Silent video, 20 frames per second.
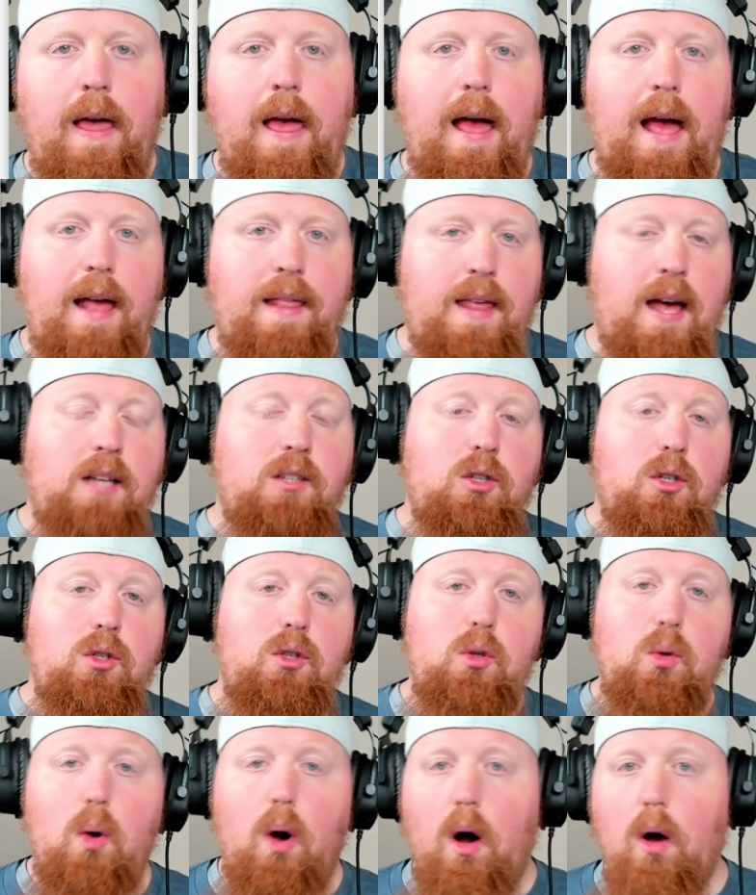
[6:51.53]
And that should
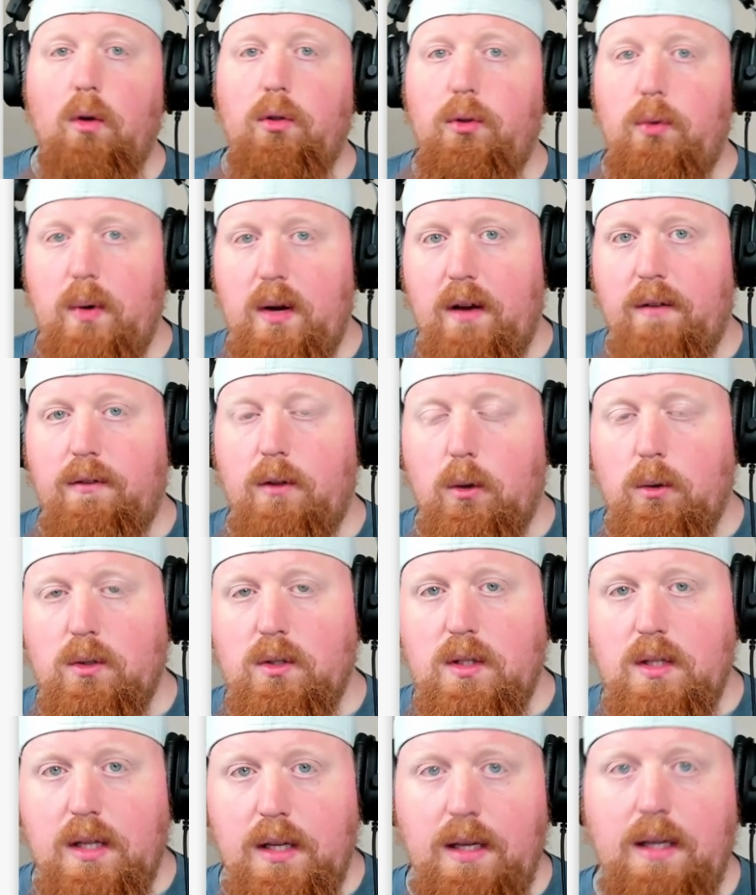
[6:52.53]
do all three of those
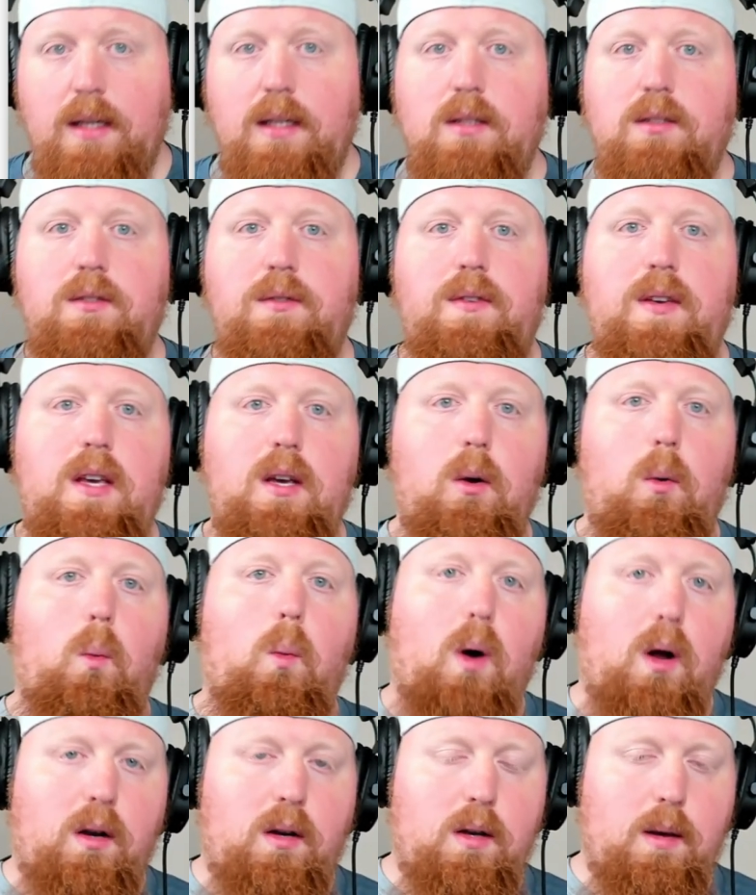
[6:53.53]
things via
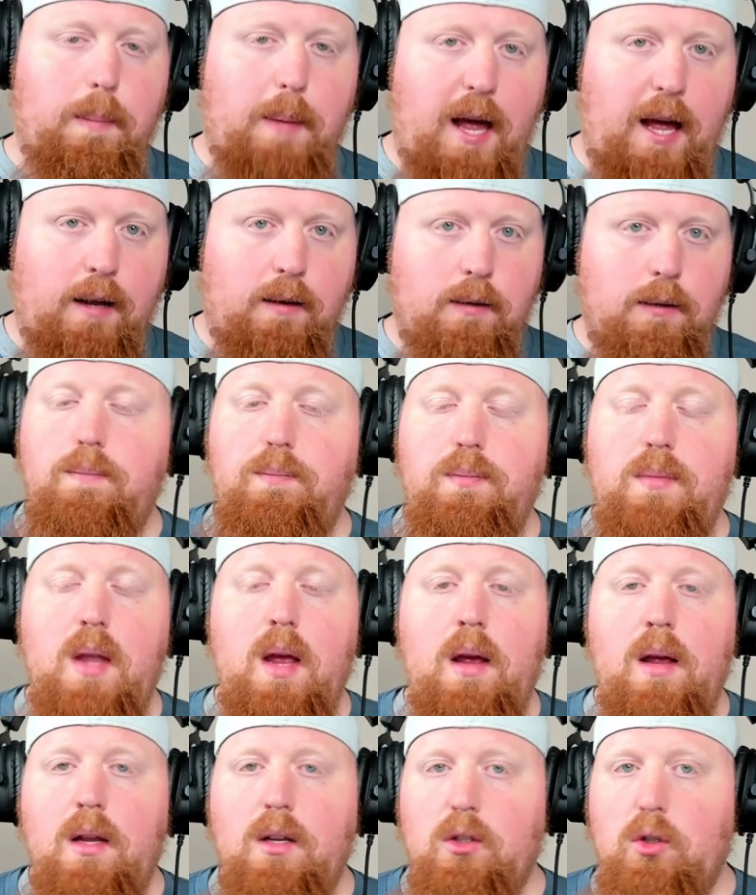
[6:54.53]
one command.
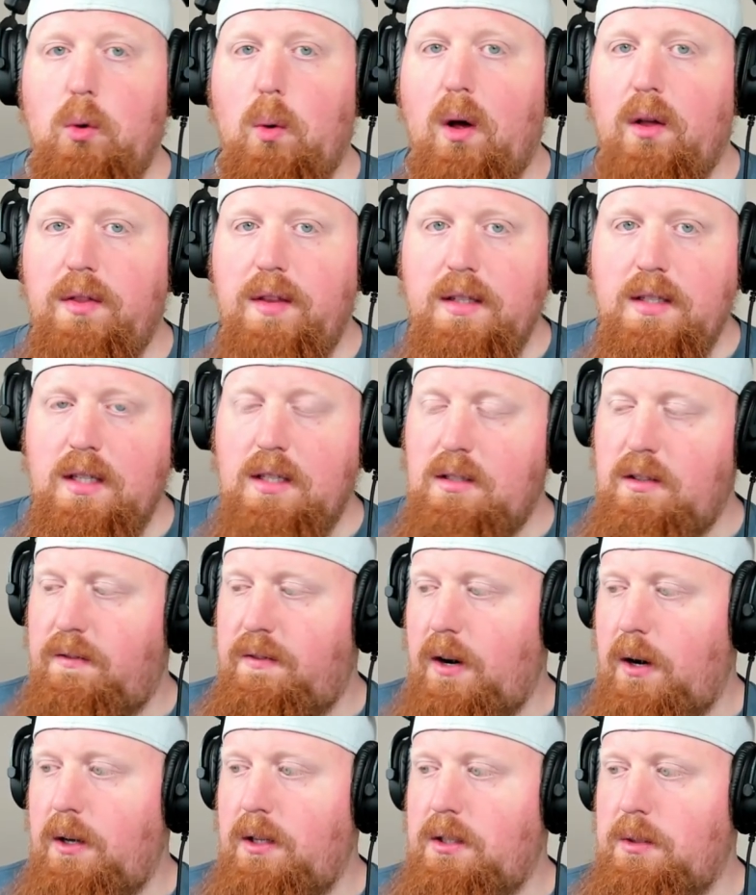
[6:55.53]
So while this is a
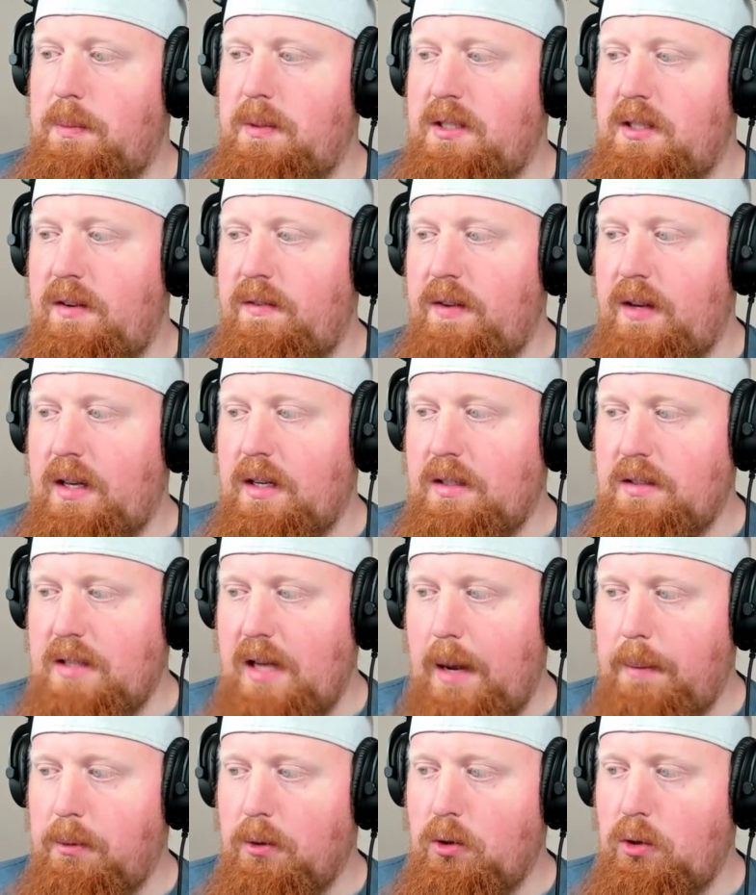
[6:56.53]
very specific
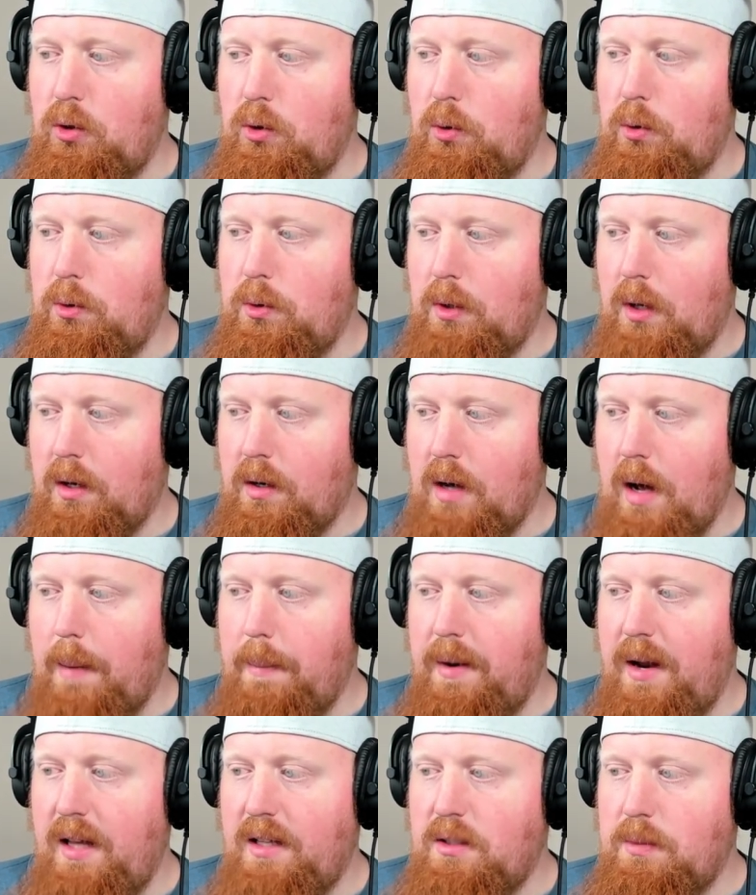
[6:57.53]
example to
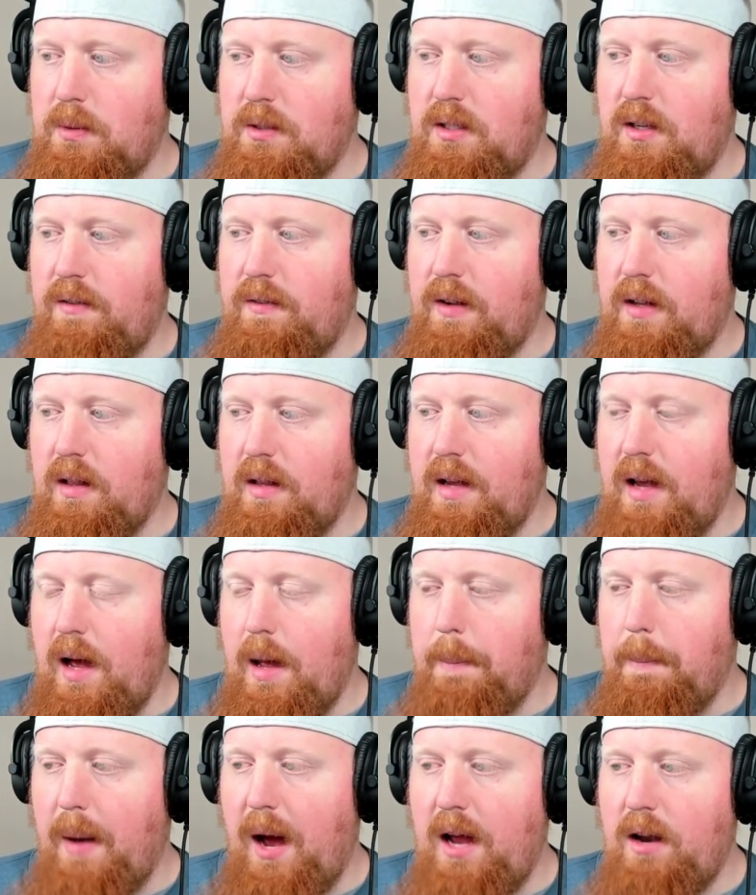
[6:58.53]
accommodate specifically
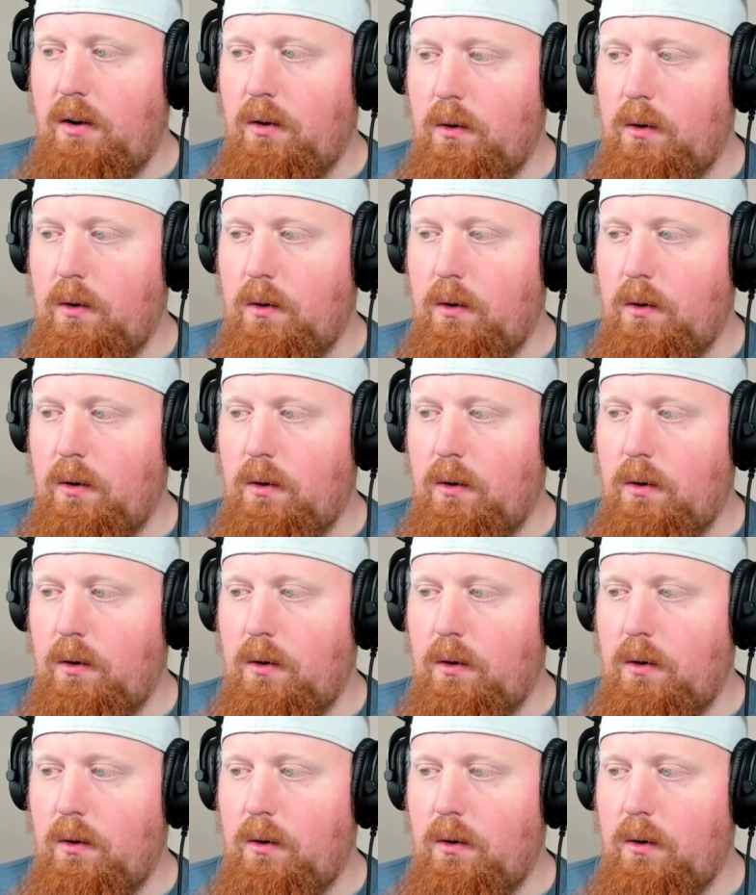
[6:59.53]
a minor